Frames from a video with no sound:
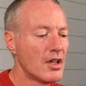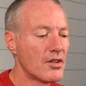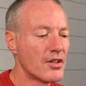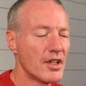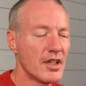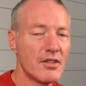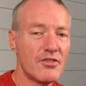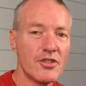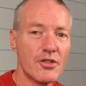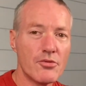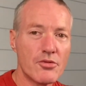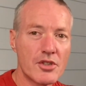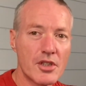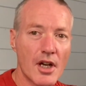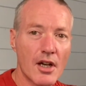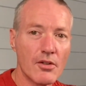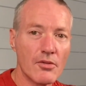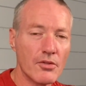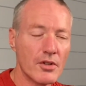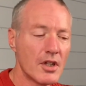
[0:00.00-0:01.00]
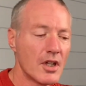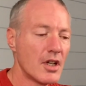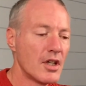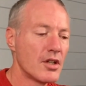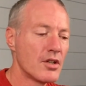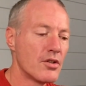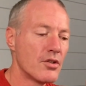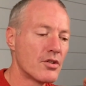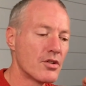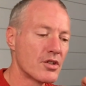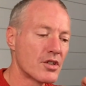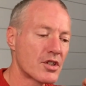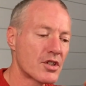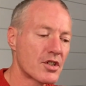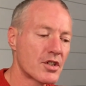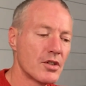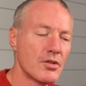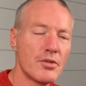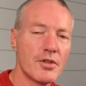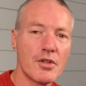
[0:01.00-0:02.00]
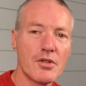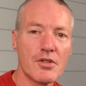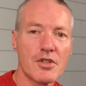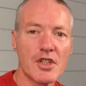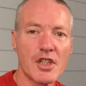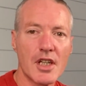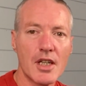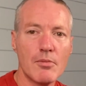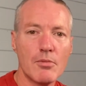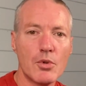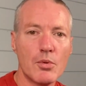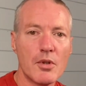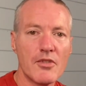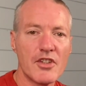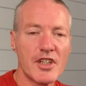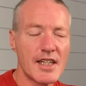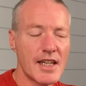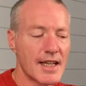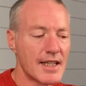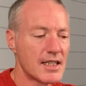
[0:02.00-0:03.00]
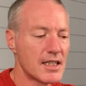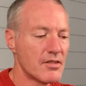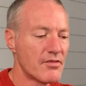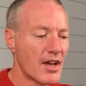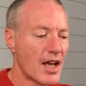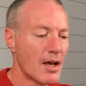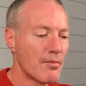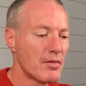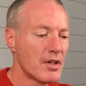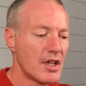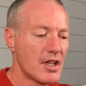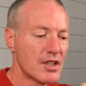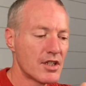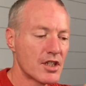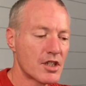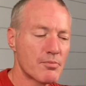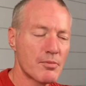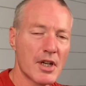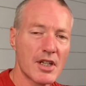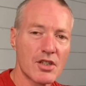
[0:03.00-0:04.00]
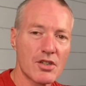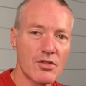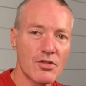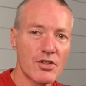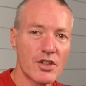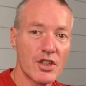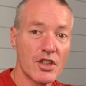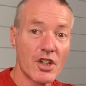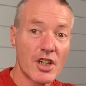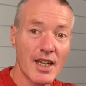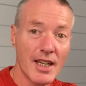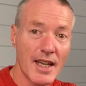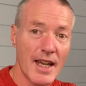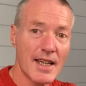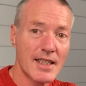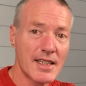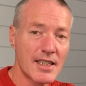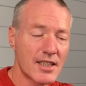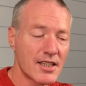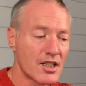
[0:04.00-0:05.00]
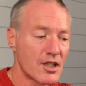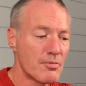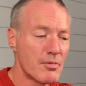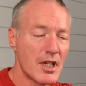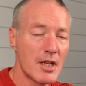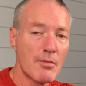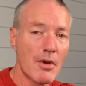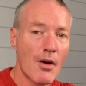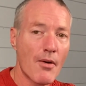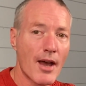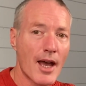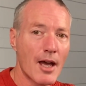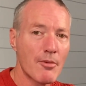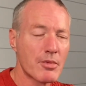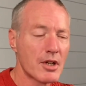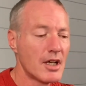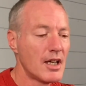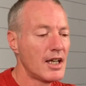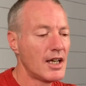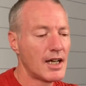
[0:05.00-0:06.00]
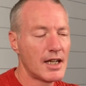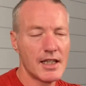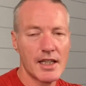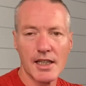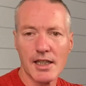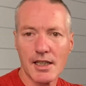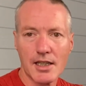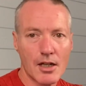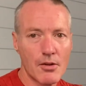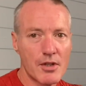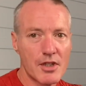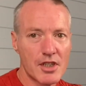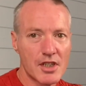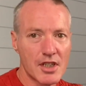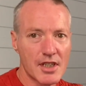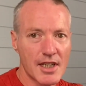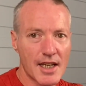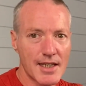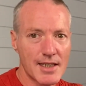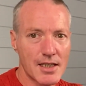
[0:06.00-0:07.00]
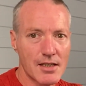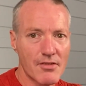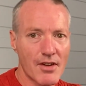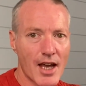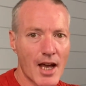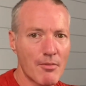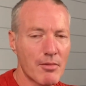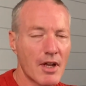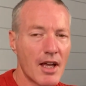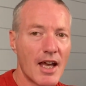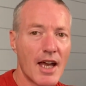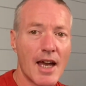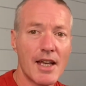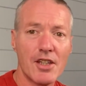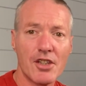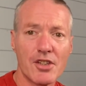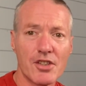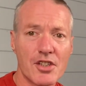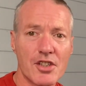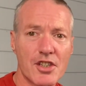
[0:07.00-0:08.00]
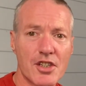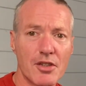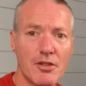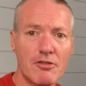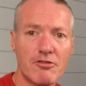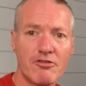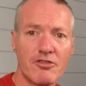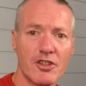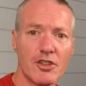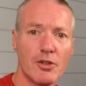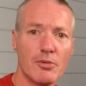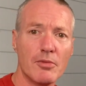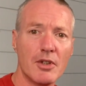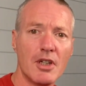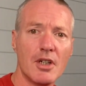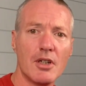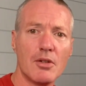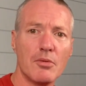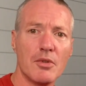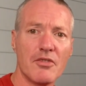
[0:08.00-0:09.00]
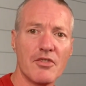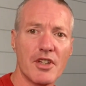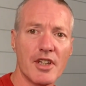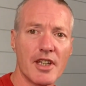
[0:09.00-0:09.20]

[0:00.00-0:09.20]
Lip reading: that if you don't, you can still use the gimbal with your native app. just make sure that you're connected to the Mimo app and then go into your native app and you can still film with the